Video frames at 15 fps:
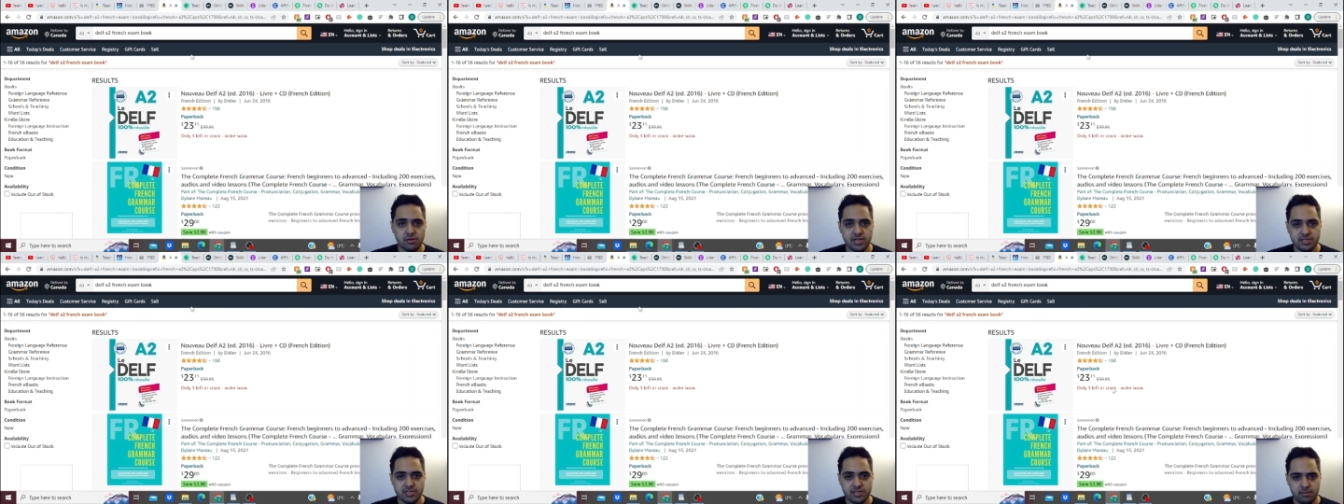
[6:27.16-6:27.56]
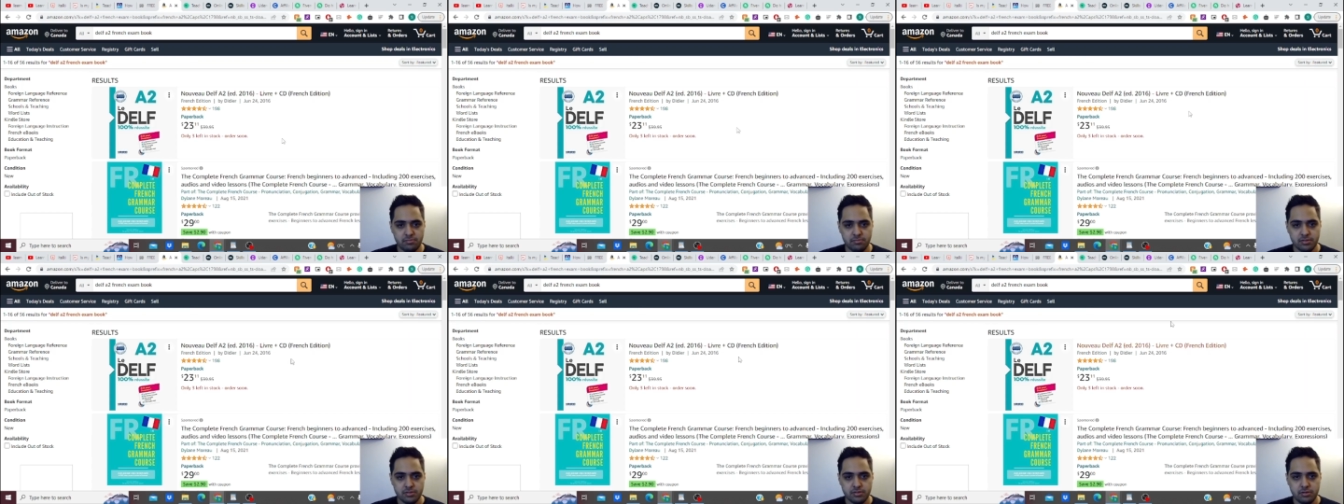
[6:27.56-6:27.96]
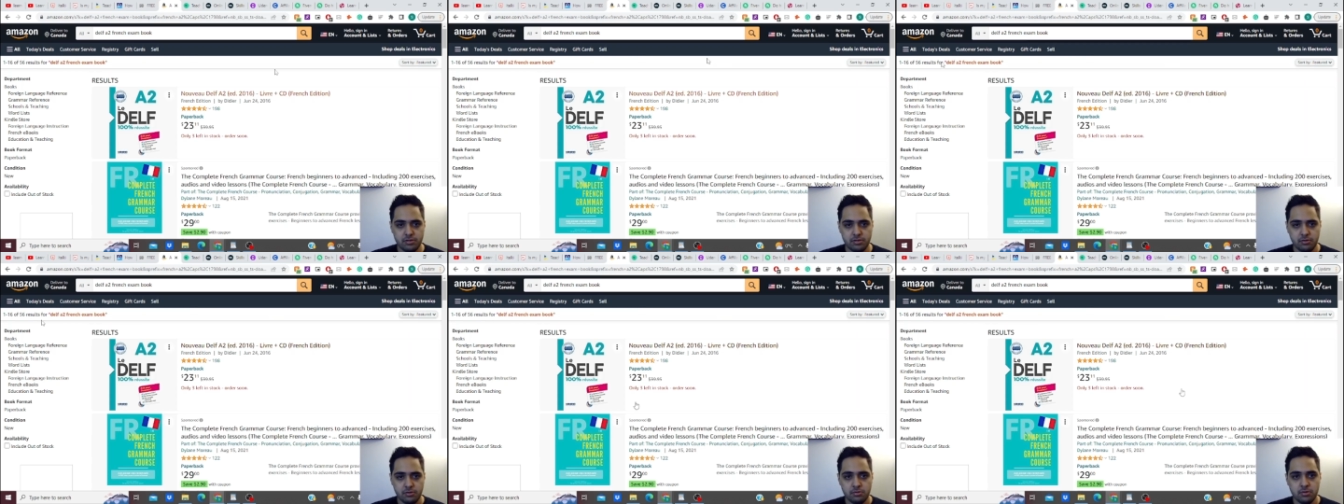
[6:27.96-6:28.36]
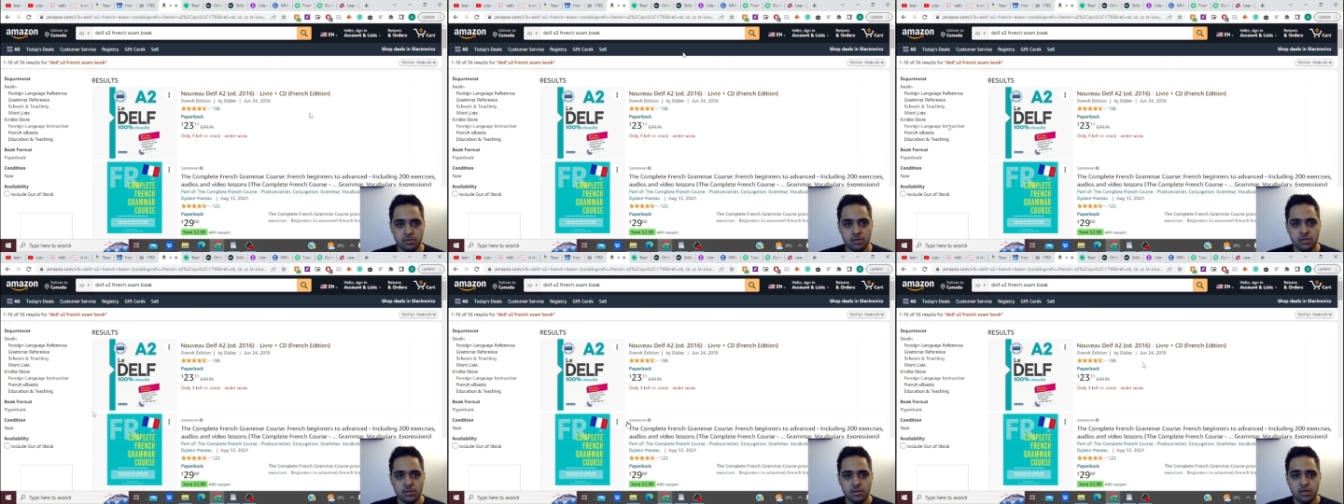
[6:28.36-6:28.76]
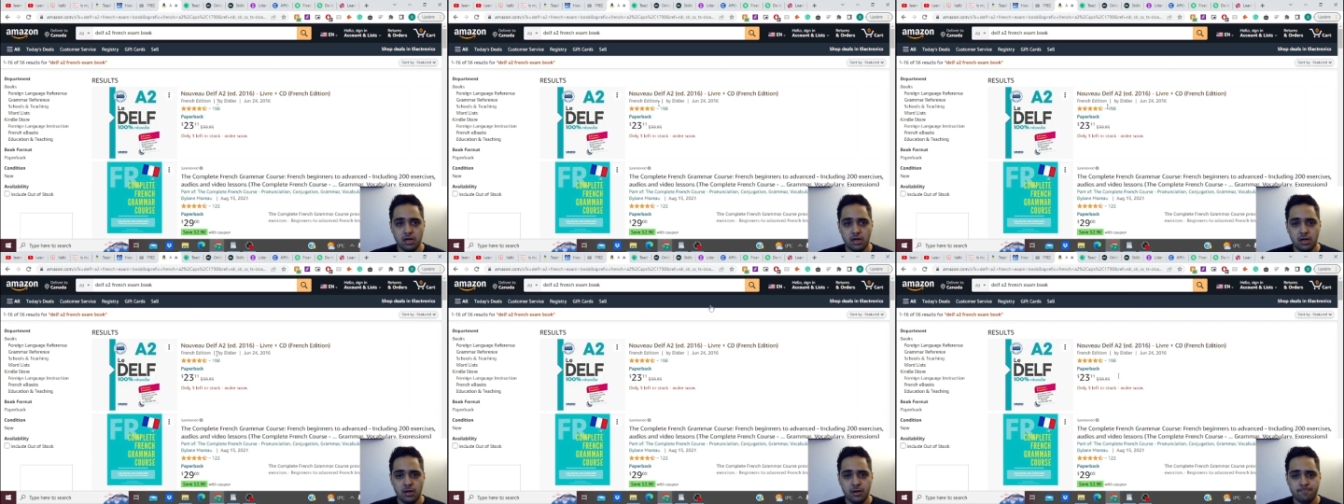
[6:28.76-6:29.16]
examples. So
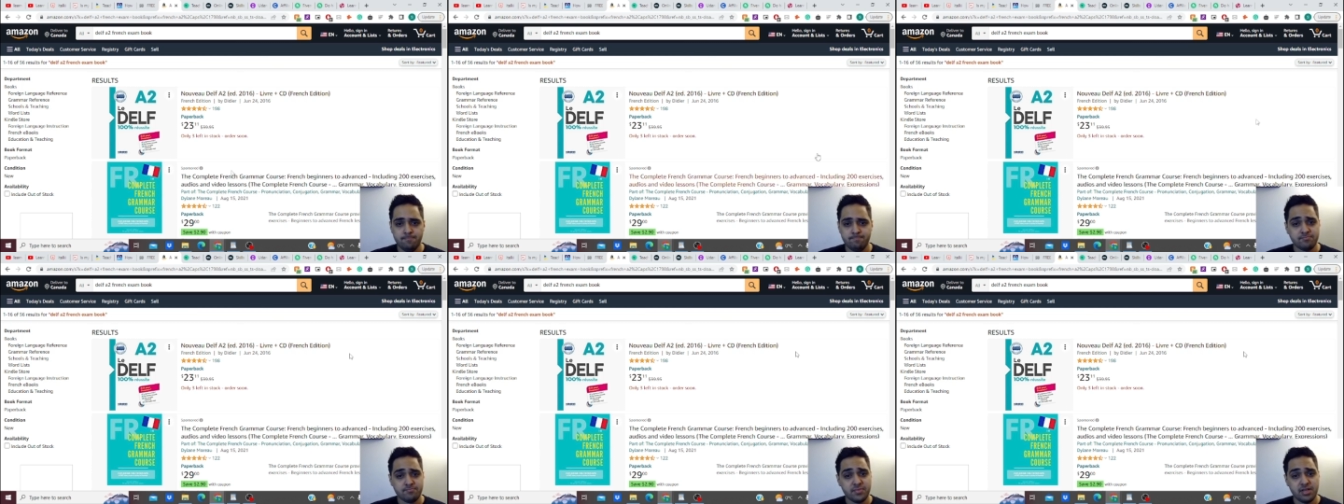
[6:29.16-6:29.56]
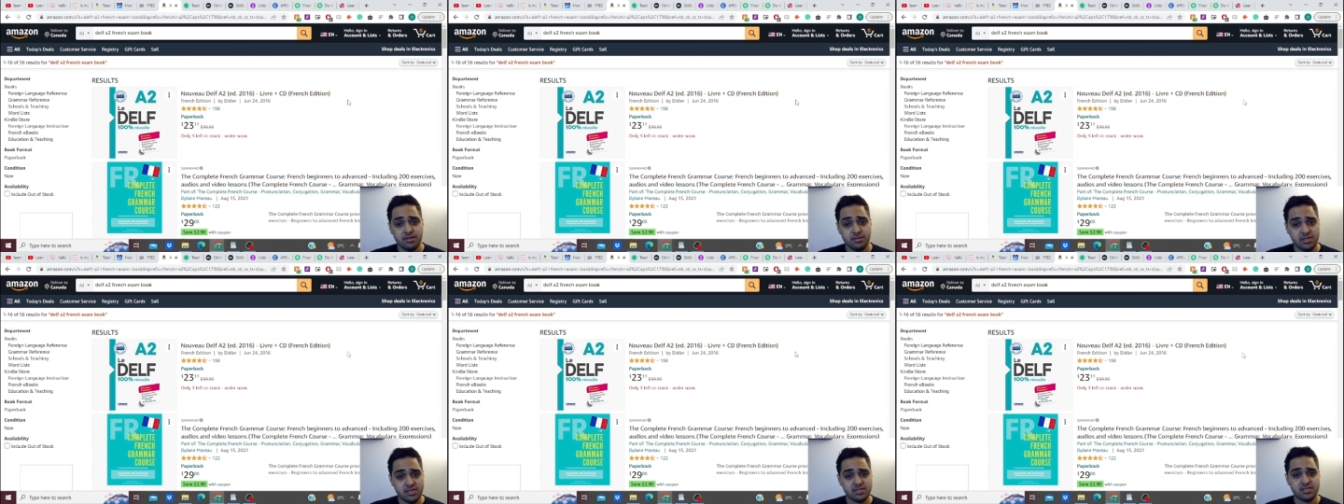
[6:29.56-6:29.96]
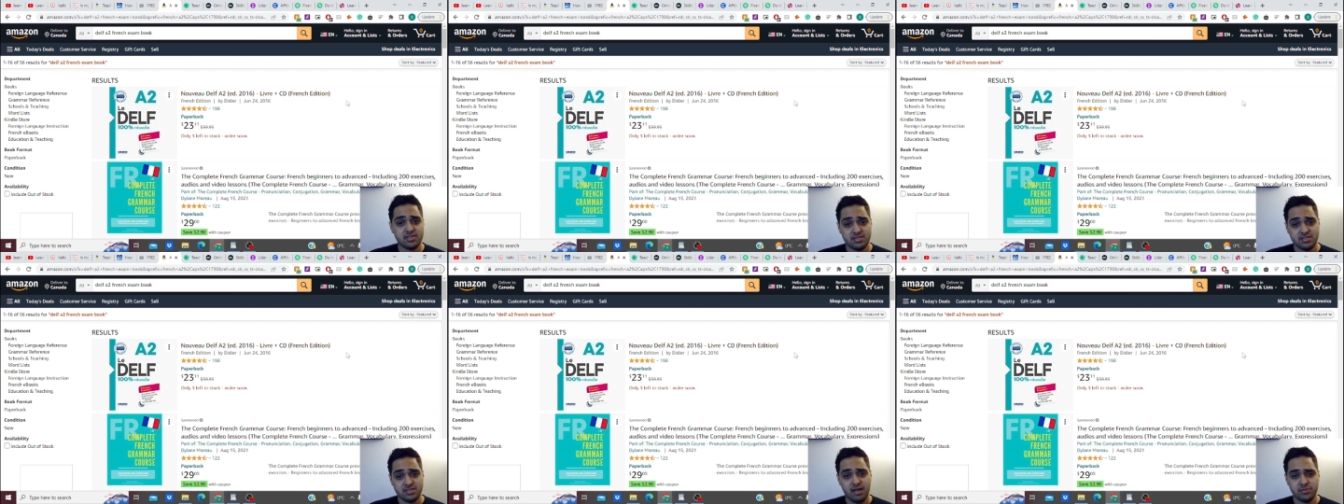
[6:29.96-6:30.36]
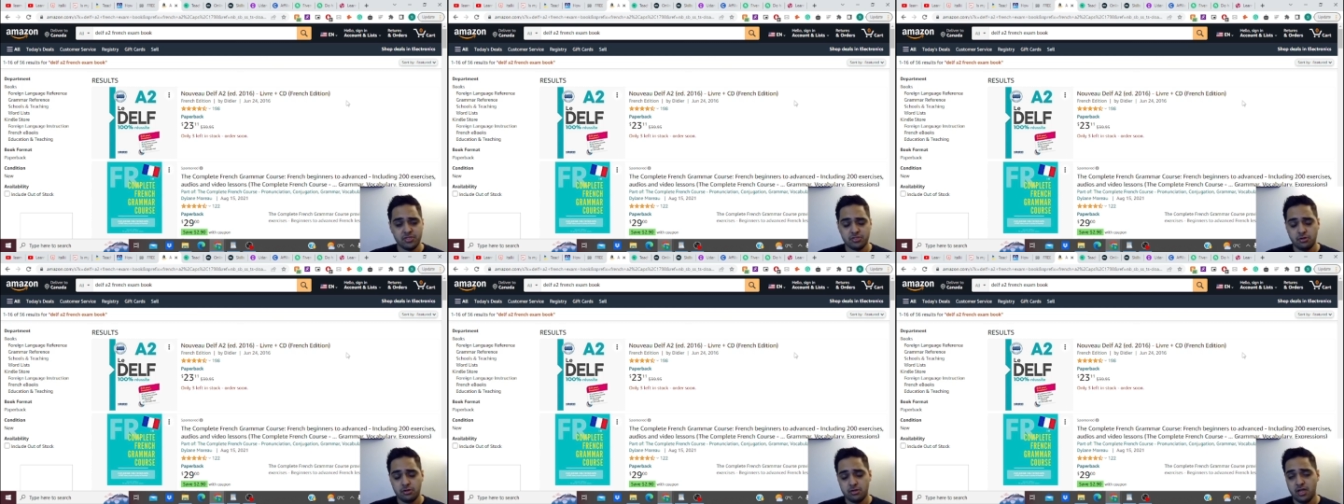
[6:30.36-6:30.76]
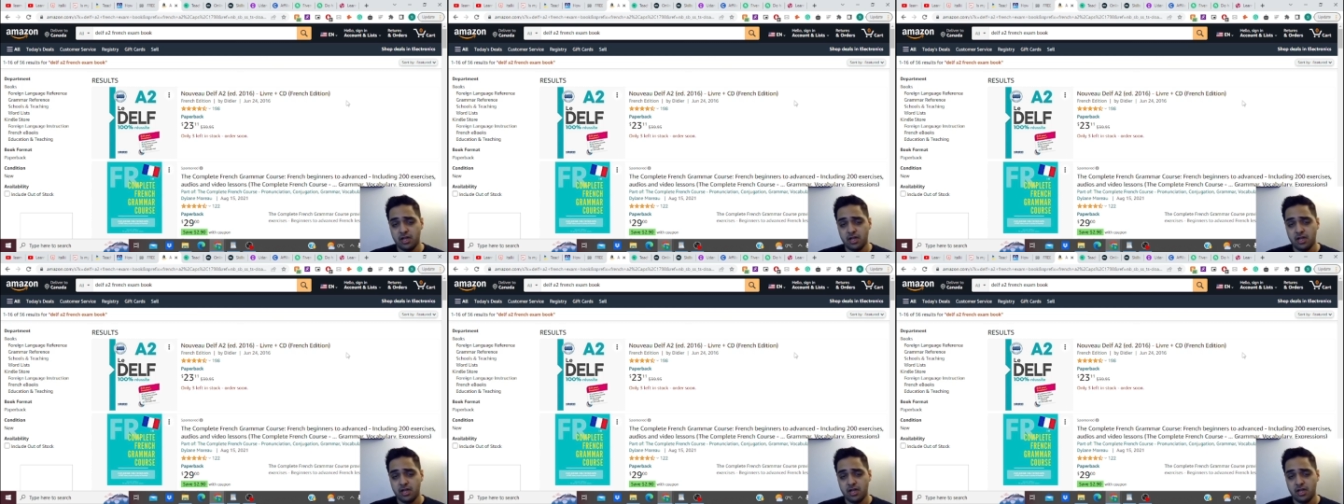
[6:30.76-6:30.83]
this is Amazon,